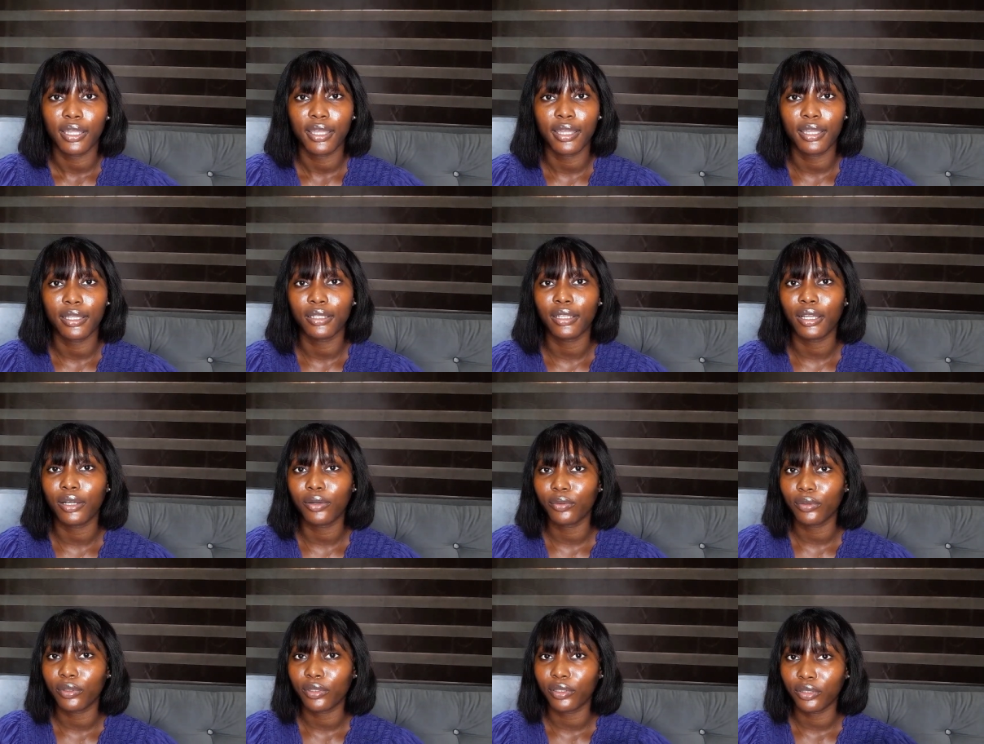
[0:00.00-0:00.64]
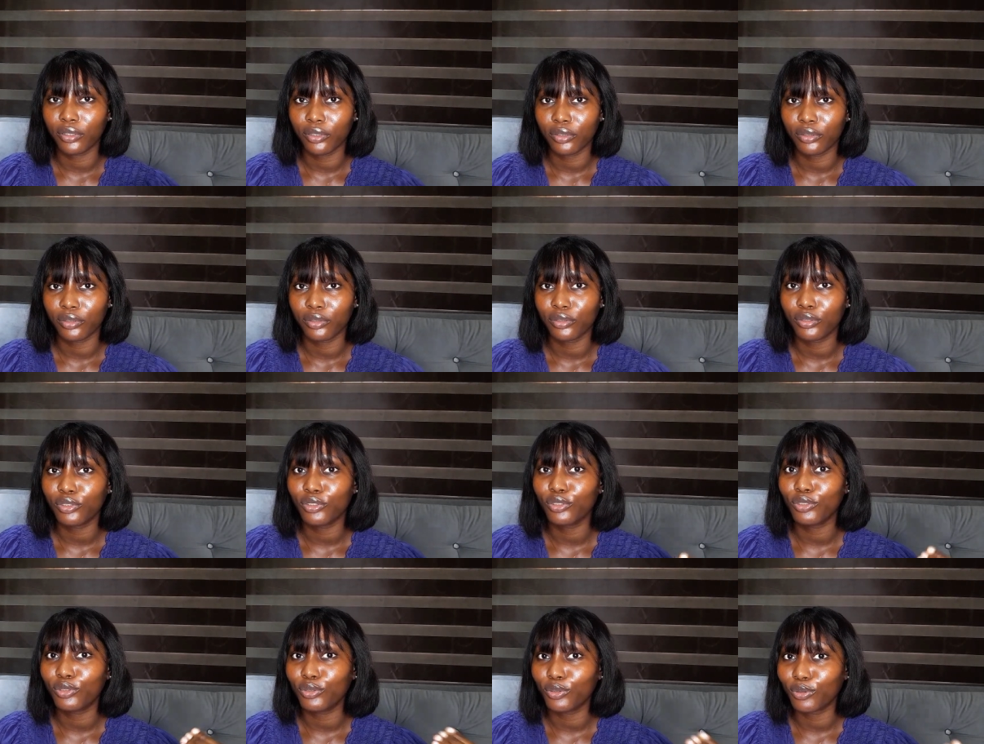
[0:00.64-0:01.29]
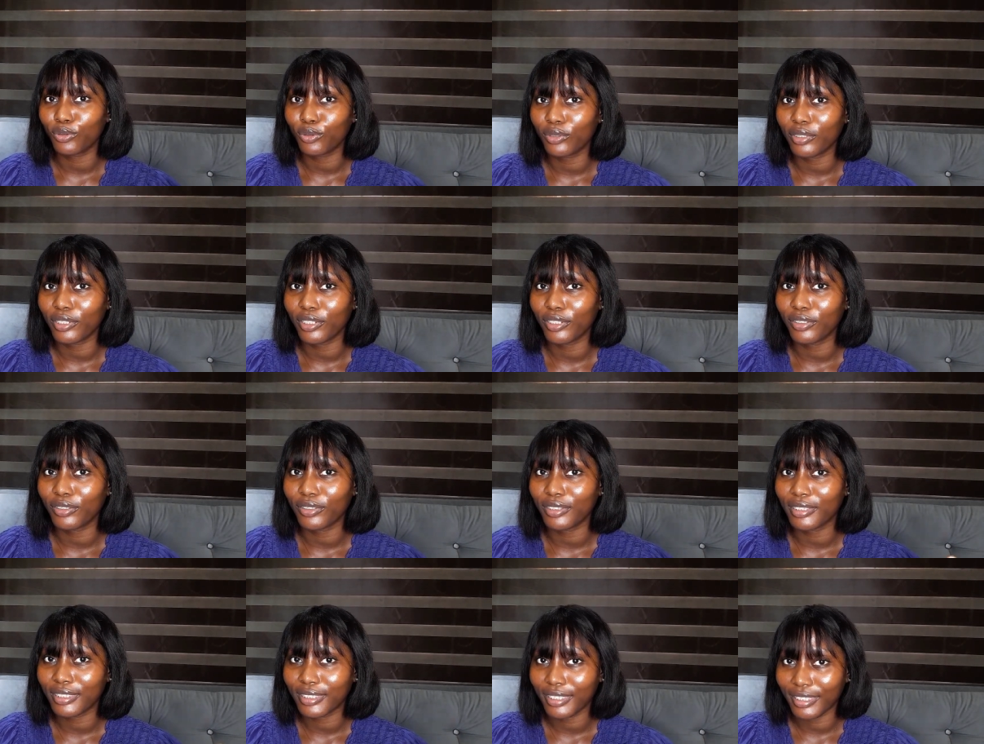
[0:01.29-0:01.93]
and that will in turn show in
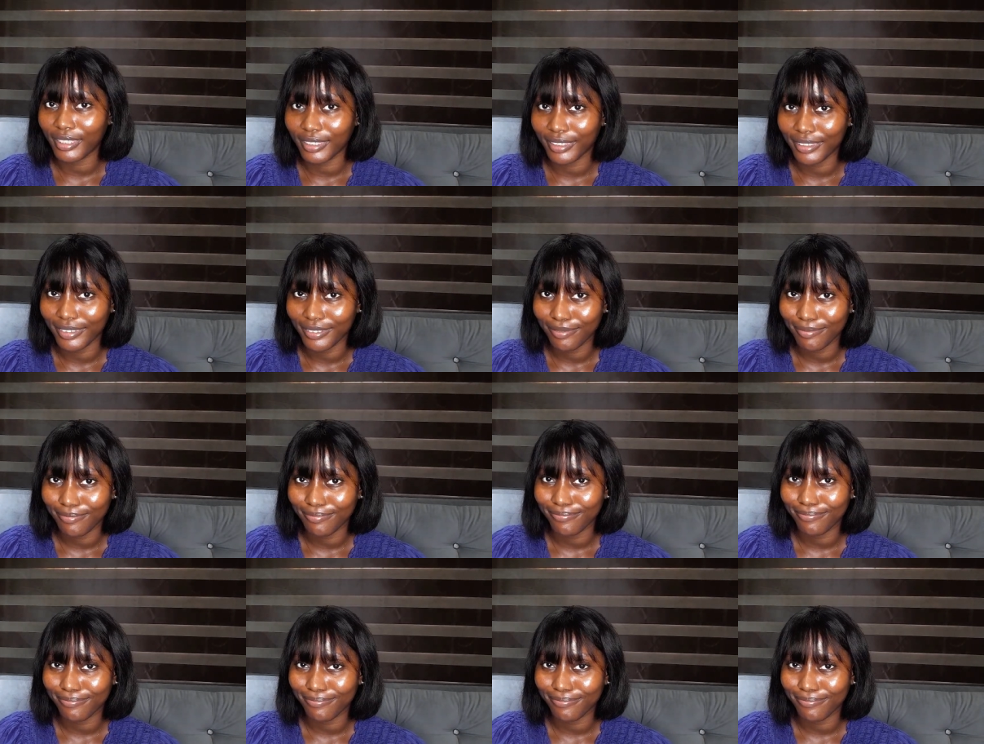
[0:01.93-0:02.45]
your skin.